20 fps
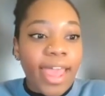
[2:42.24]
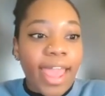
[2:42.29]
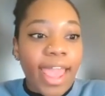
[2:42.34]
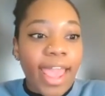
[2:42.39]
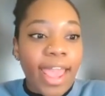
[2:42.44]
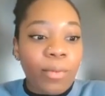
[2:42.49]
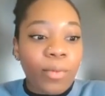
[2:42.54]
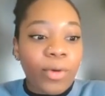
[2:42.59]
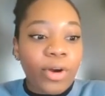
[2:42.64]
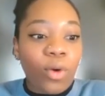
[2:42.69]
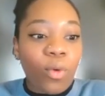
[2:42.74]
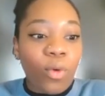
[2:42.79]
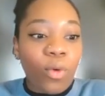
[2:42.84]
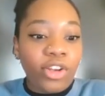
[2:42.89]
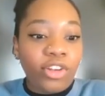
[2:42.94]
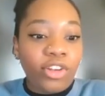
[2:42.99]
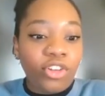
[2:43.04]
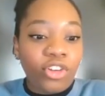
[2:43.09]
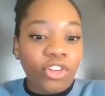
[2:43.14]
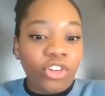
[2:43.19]
and we're
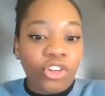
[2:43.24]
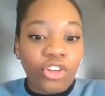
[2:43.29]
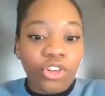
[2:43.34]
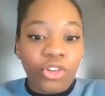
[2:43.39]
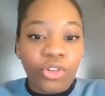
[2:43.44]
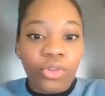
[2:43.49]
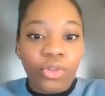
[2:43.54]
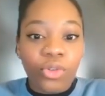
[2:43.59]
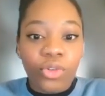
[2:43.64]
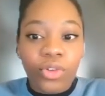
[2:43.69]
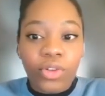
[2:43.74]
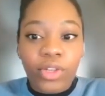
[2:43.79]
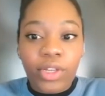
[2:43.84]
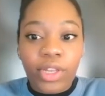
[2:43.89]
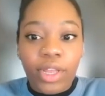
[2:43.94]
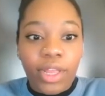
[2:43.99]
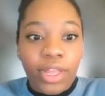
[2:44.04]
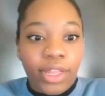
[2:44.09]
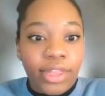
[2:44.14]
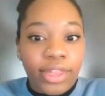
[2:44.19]
going to choose
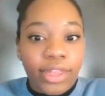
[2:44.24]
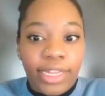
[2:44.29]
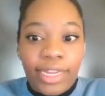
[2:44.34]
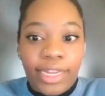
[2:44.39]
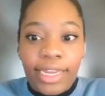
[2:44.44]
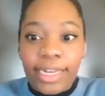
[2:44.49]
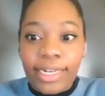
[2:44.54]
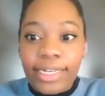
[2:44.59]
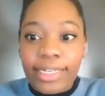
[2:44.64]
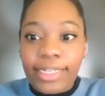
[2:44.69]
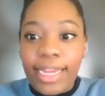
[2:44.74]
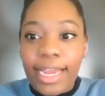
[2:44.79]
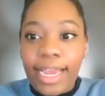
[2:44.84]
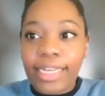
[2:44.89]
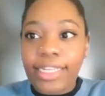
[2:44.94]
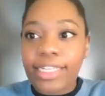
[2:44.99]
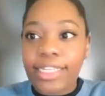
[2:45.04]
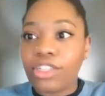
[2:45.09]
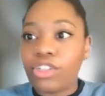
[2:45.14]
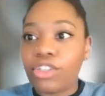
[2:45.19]
the
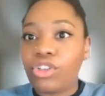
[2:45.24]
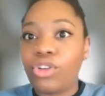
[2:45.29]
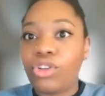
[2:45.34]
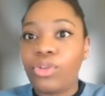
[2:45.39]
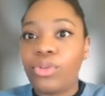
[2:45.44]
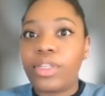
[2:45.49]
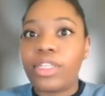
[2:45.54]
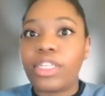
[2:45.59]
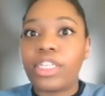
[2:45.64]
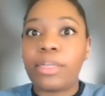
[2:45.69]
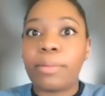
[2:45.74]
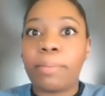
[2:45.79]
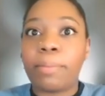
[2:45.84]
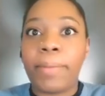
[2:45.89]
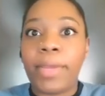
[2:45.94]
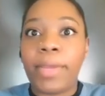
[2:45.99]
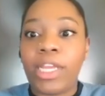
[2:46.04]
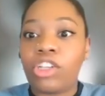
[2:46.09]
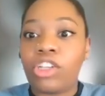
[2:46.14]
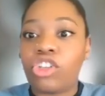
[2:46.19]
text to
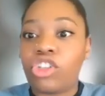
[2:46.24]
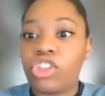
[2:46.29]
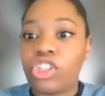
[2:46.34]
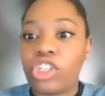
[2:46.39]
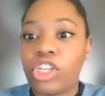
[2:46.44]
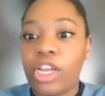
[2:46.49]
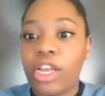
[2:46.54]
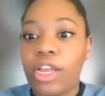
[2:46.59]
speech.